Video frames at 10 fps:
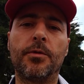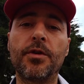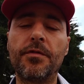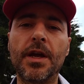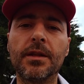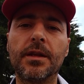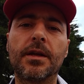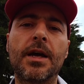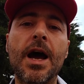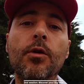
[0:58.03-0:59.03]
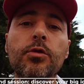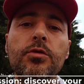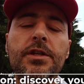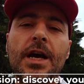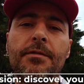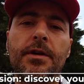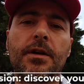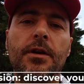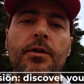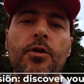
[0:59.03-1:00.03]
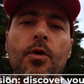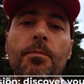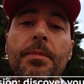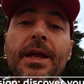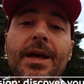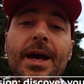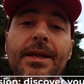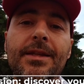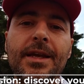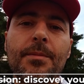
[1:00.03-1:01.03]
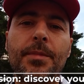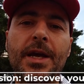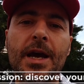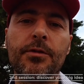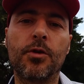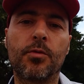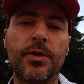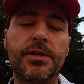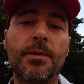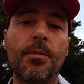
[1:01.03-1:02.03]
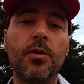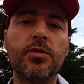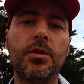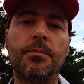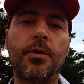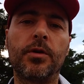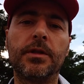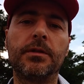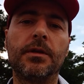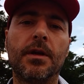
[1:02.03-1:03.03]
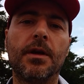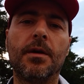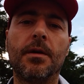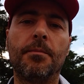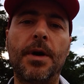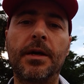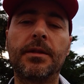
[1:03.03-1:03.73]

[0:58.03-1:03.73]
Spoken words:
revealed how to discover your big idea behind your quiz, the most important part